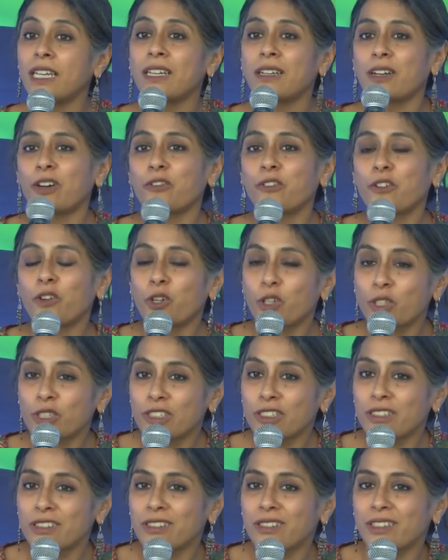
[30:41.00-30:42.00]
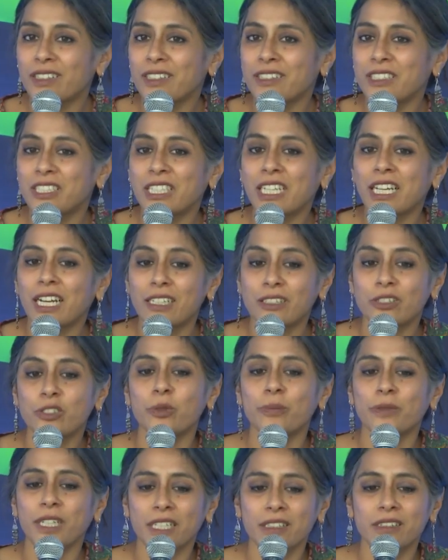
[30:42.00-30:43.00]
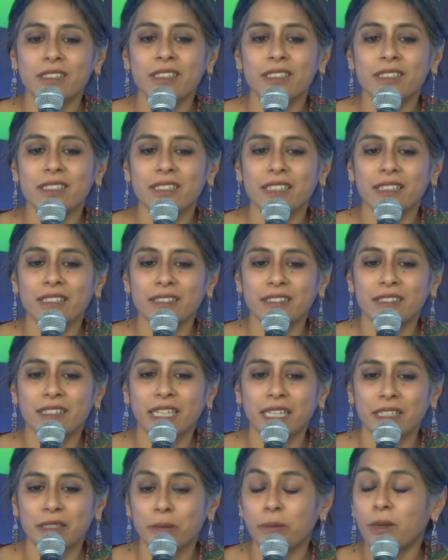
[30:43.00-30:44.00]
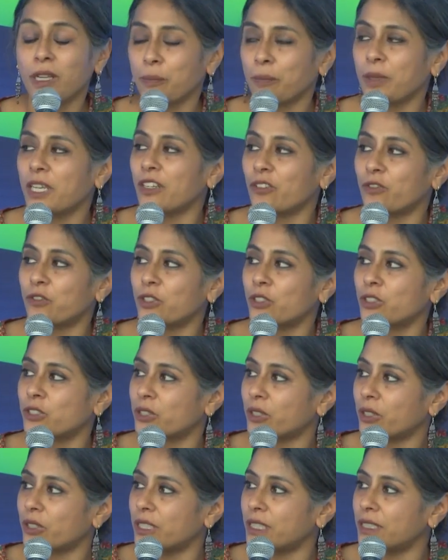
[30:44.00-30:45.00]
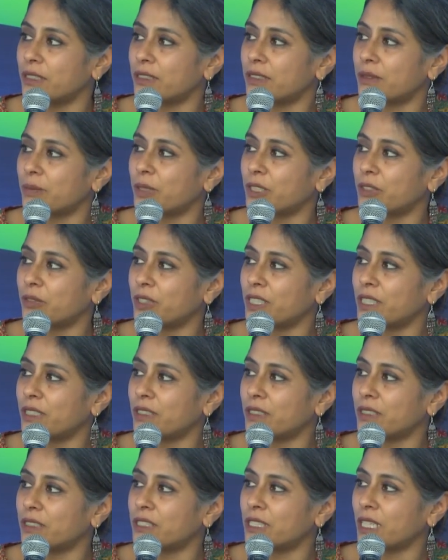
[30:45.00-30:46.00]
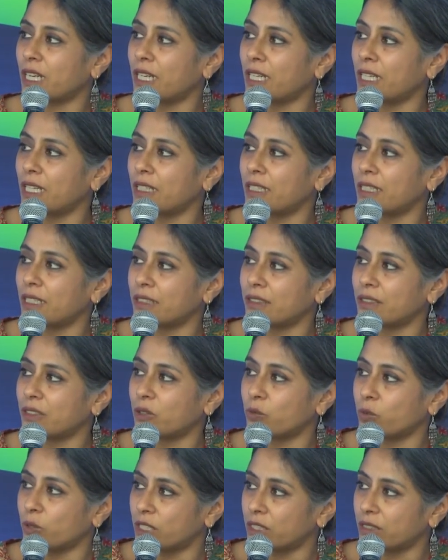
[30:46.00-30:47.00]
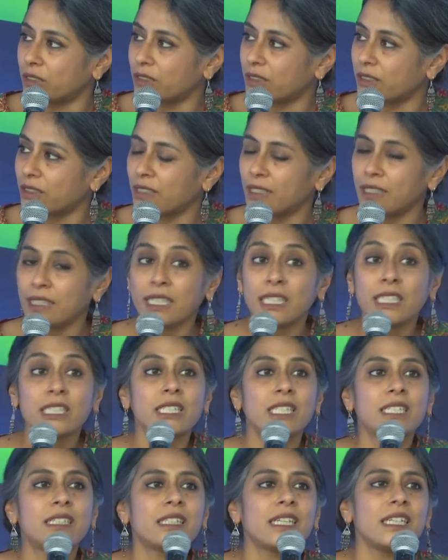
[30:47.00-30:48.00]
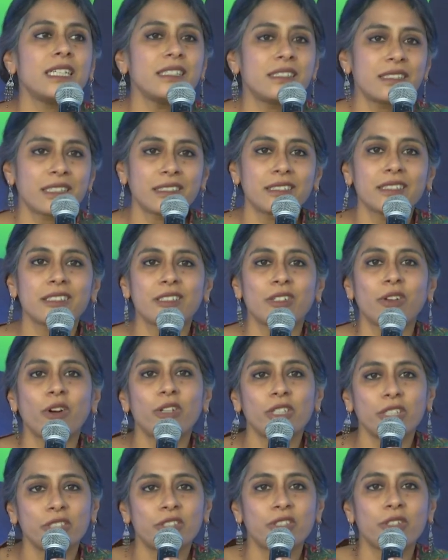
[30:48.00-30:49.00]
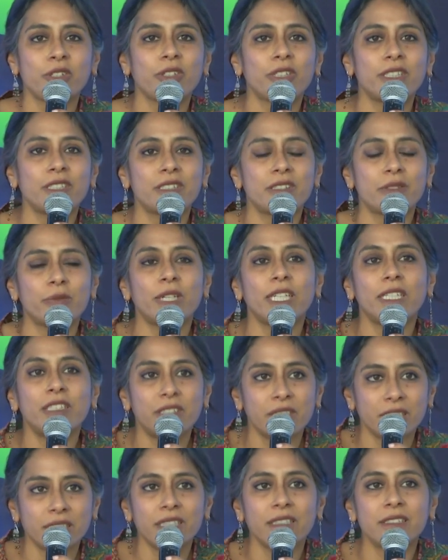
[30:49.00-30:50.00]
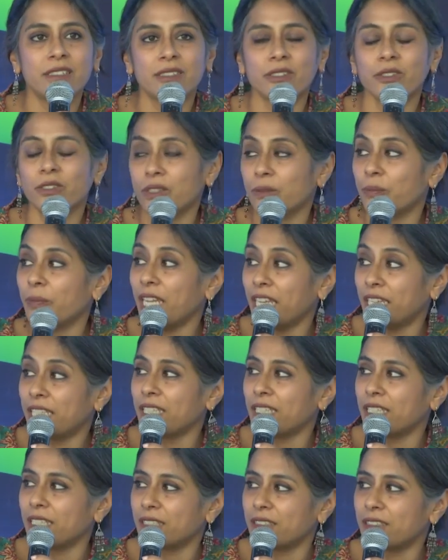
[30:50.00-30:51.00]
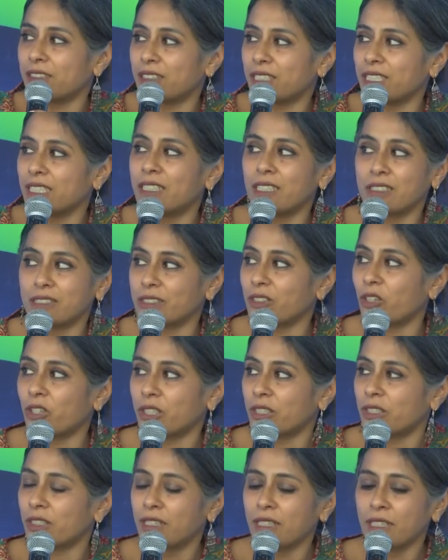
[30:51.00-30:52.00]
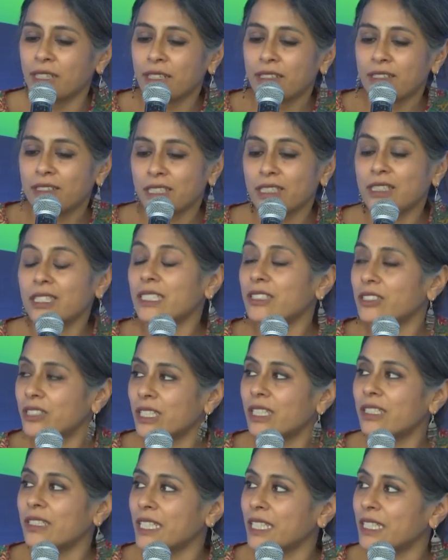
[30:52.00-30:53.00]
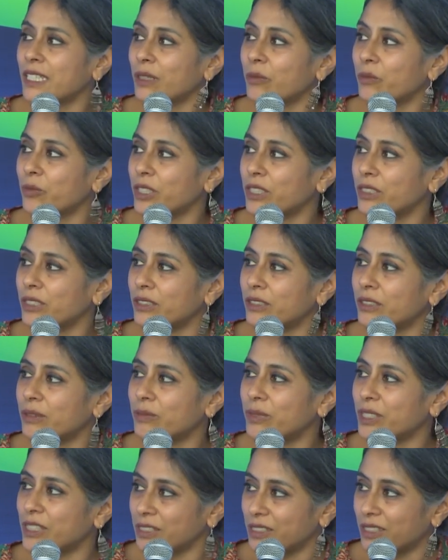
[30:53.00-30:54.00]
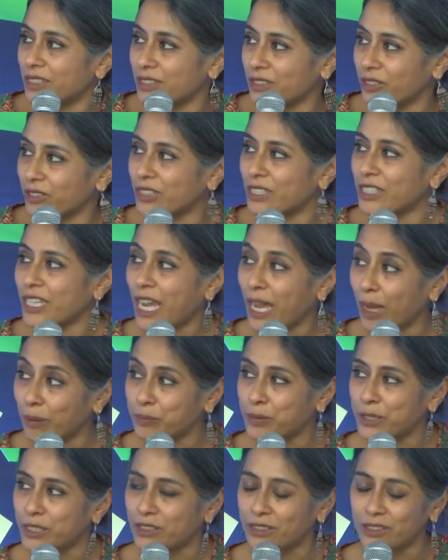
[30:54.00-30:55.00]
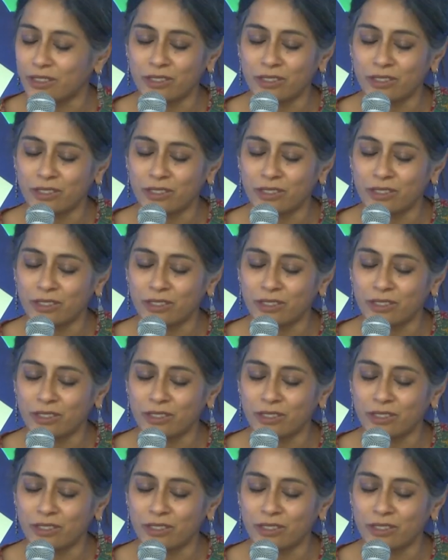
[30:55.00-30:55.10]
Of course, she has to make this terribly painful choice between her child and her work. She thinks it is not a choice. When she is making it, she does not she thinks she'll take him with her. This does not happen.